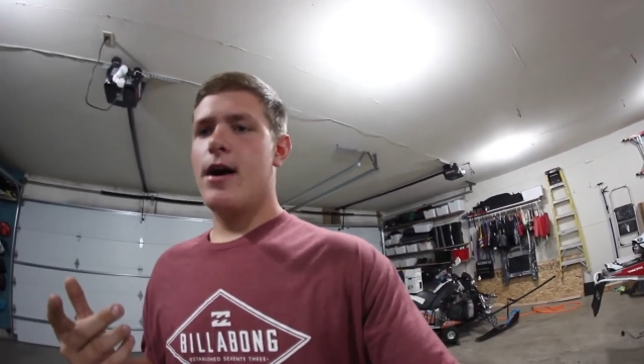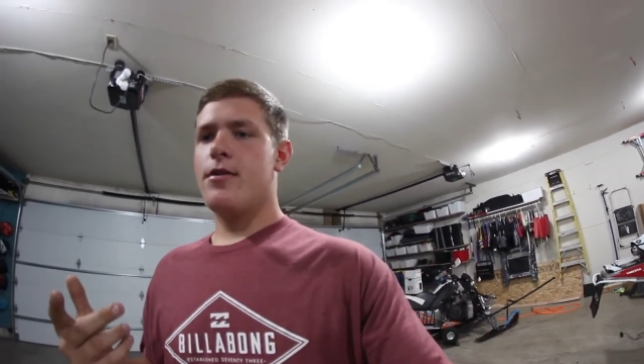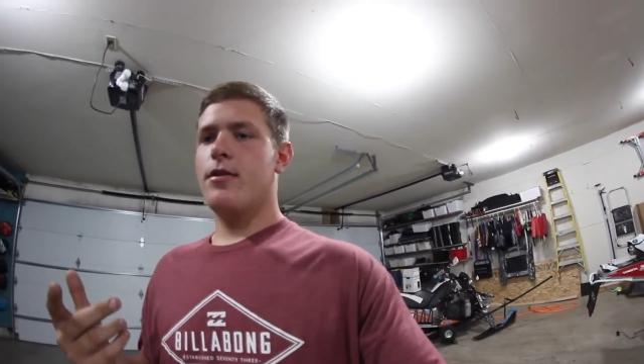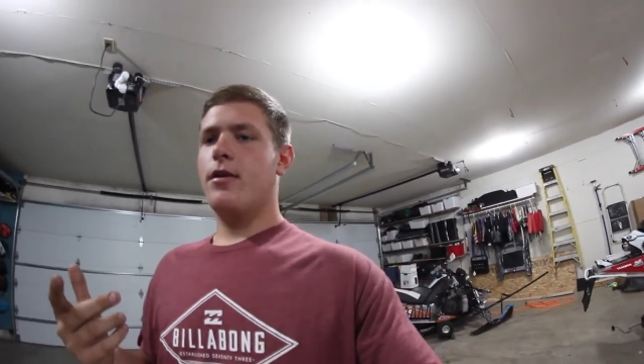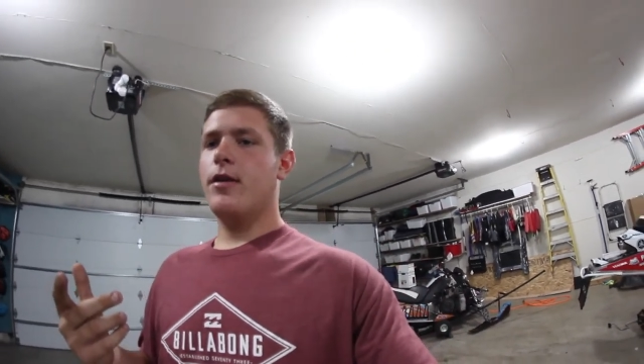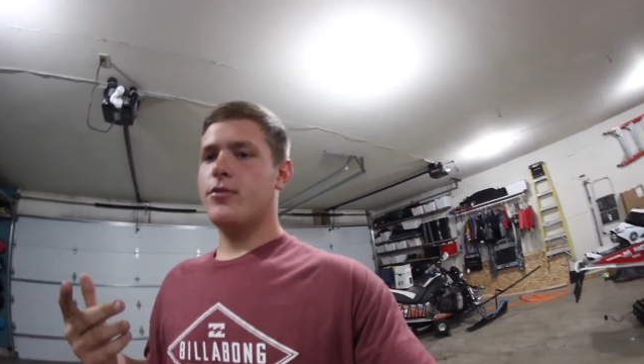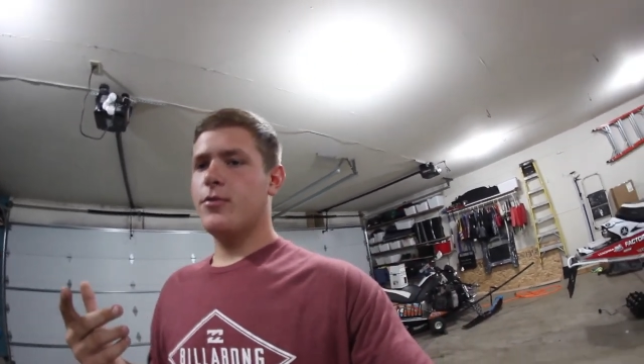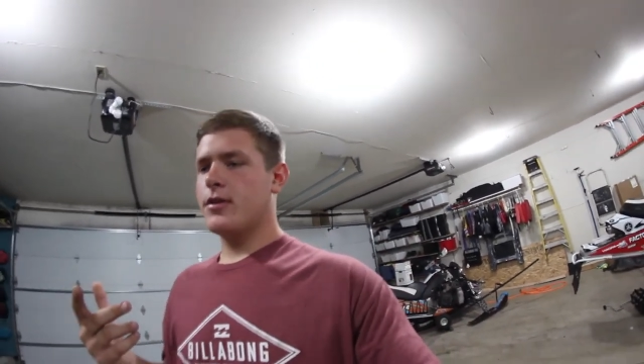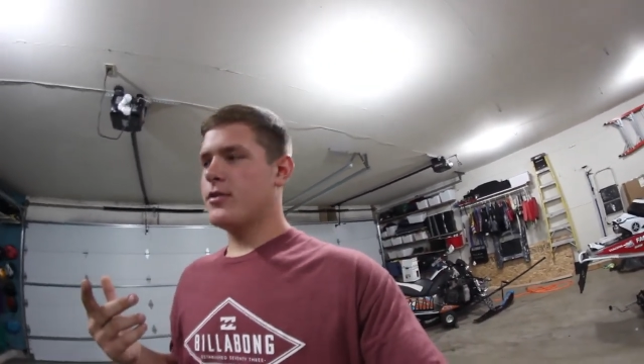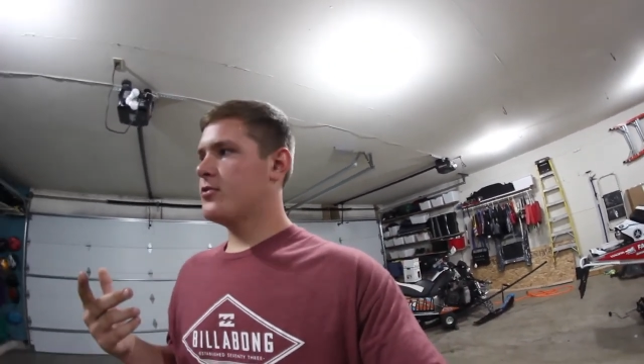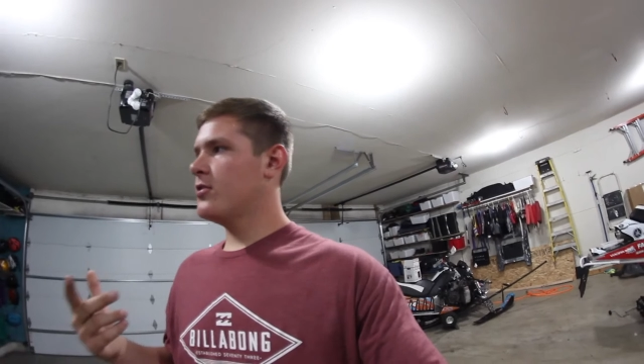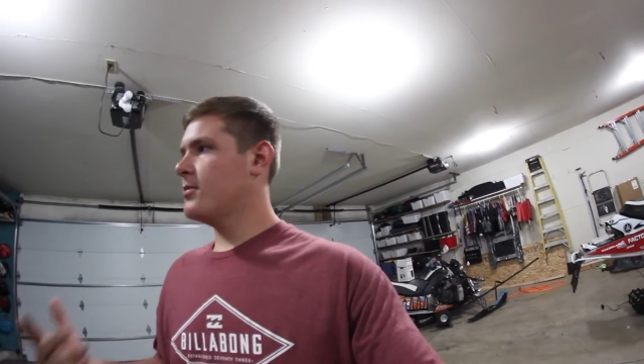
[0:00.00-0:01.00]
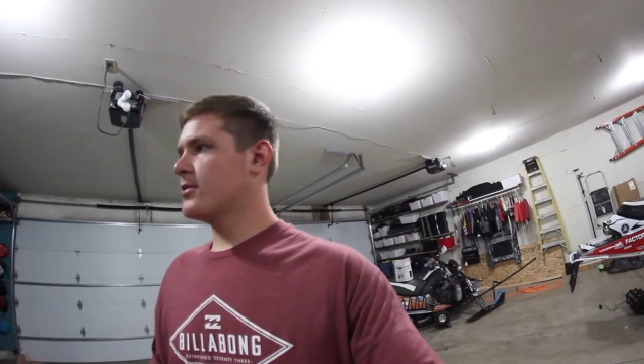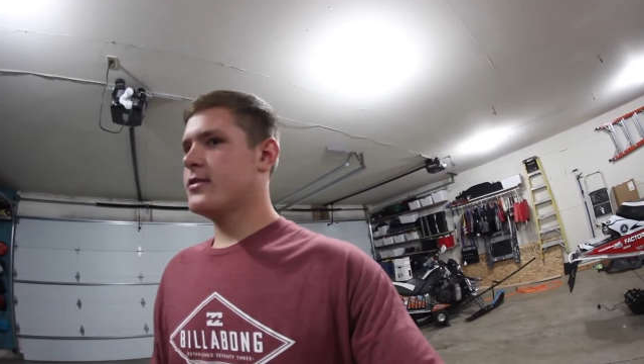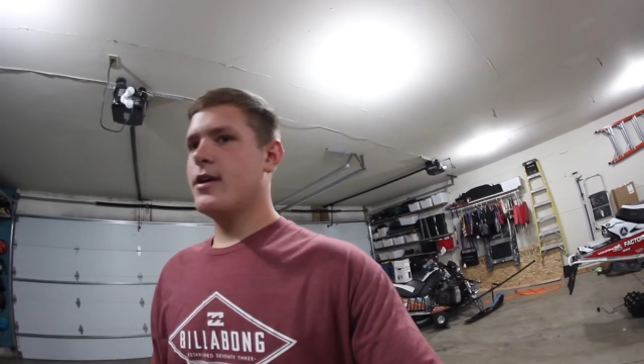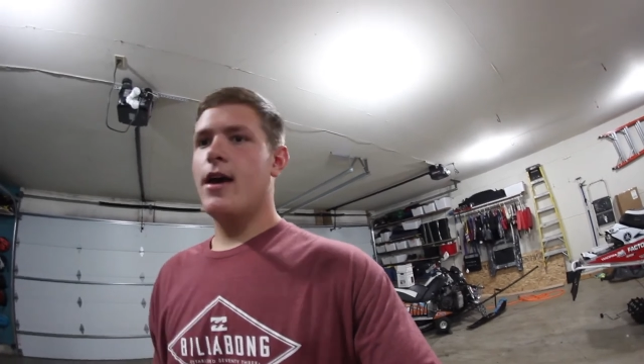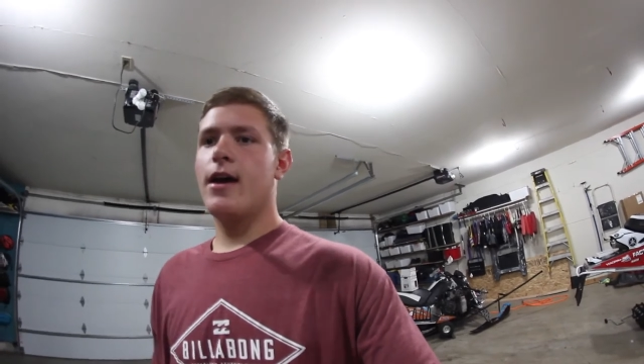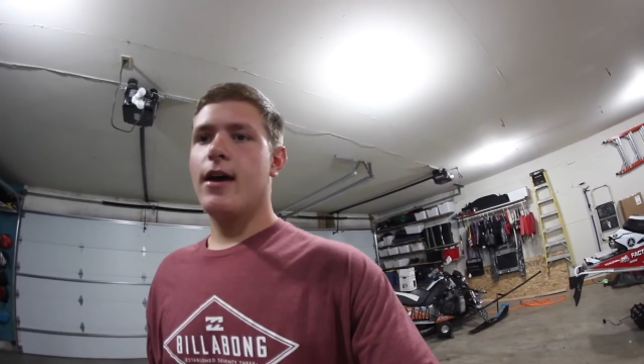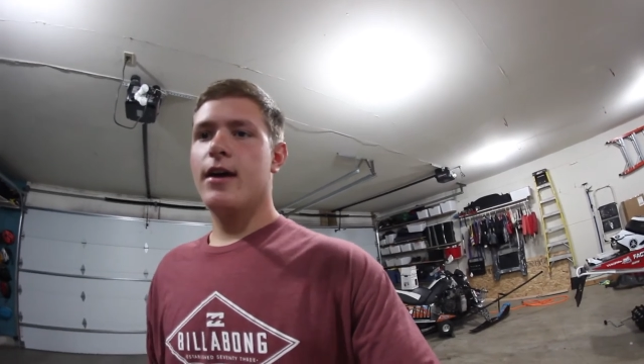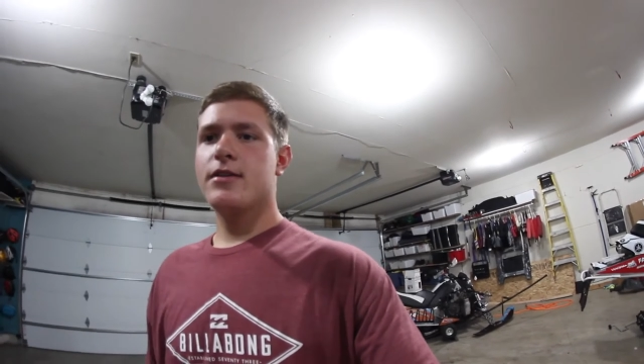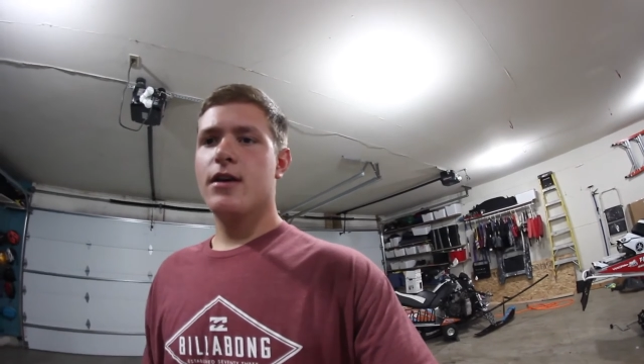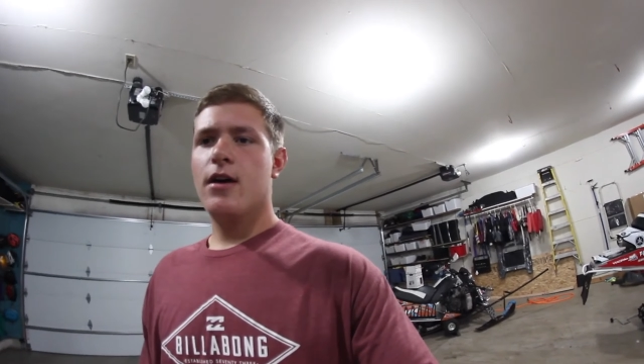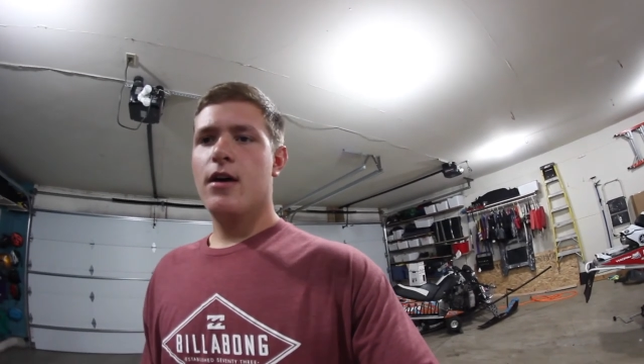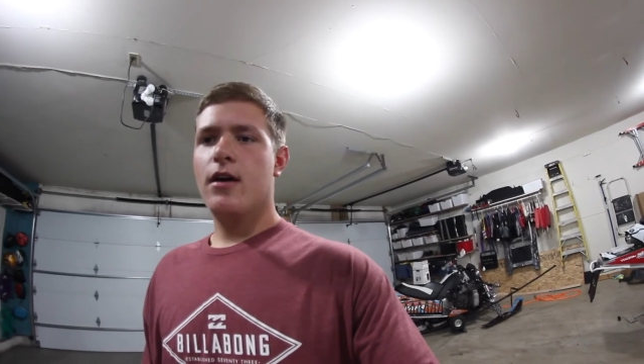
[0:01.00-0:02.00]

I don't know. That's what YouTubers say, I guess.